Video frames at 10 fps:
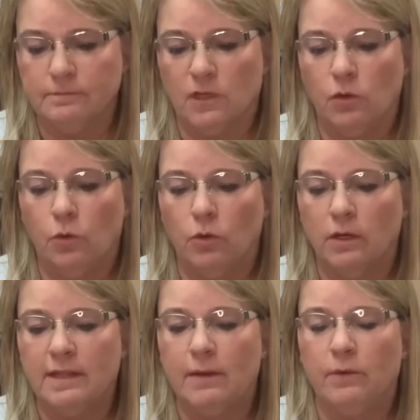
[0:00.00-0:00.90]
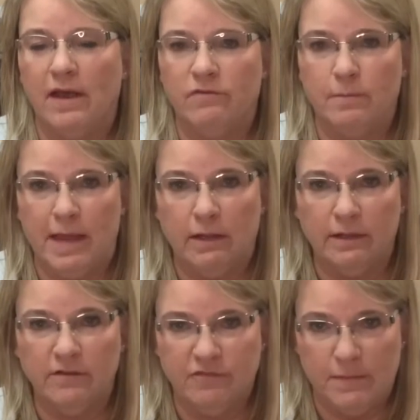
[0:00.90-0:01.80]
cord that will have a male
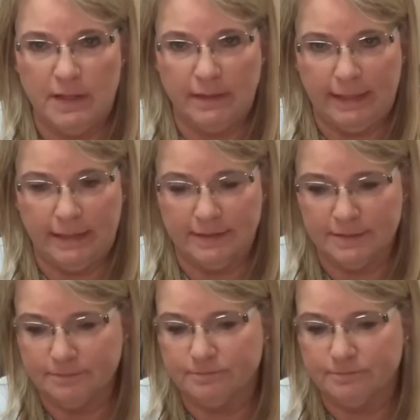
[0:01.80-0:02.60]
and a female end.